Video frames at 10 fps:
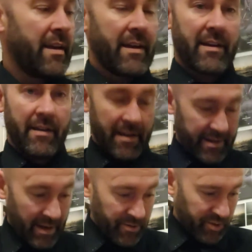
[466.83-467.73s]

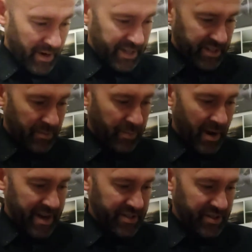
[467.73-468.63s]
Now I was quite
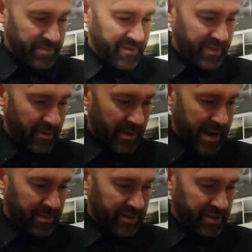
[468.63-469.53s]
surprised some of you were
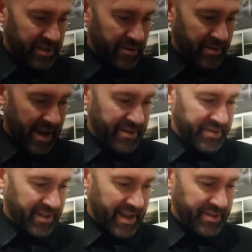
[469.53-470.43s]
able to do that,
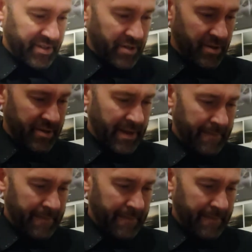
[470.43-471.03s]
so that's good.